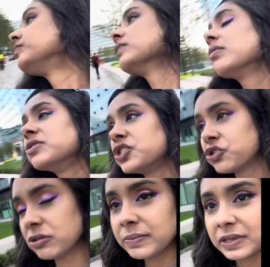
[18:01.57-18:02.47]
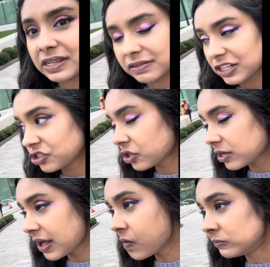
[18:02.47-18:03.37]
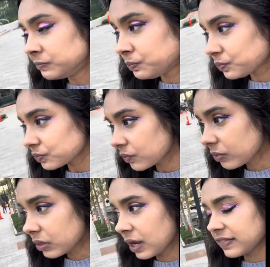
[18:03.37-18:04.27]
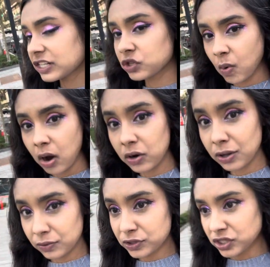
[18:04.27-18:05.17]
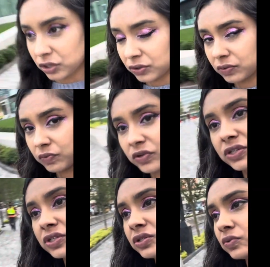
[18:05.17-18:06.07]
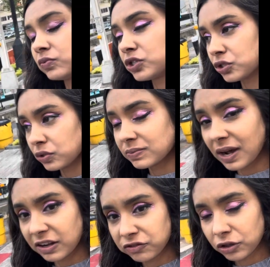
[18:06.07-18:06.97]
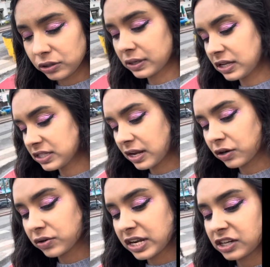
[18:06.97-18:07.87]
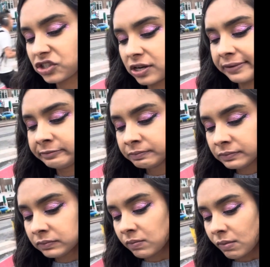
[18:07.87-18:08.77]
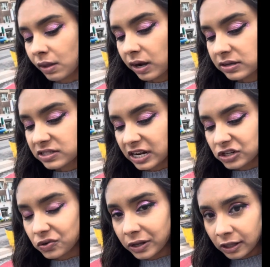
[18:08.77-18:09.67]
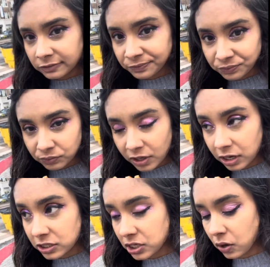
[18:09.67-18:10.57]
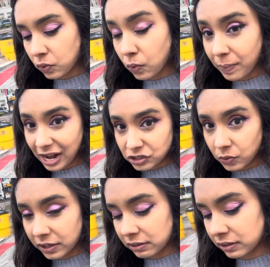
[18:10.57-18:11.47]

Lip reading: I'm gonna stream League of Legends all day, and then tomorrow I'll resume my full content creation schedule. So back to work.